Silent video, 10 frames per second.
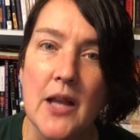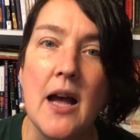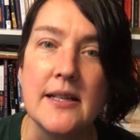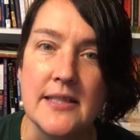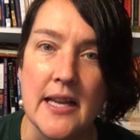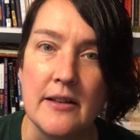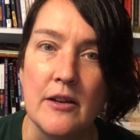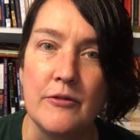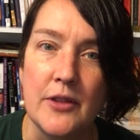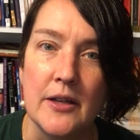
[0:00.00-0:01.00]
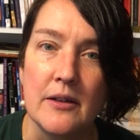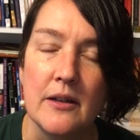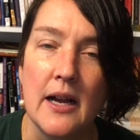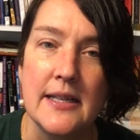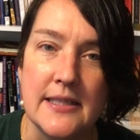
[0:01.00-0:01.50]
content of
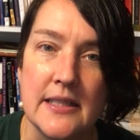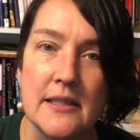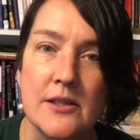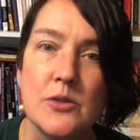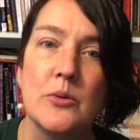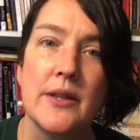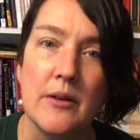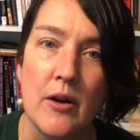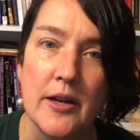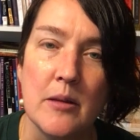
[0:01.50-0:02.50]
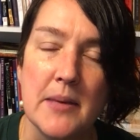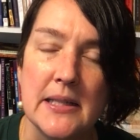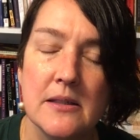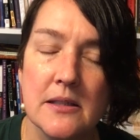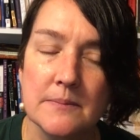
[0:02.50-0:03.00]
their ideas or their
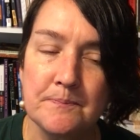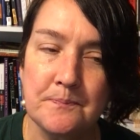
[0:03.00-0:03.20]
arguments.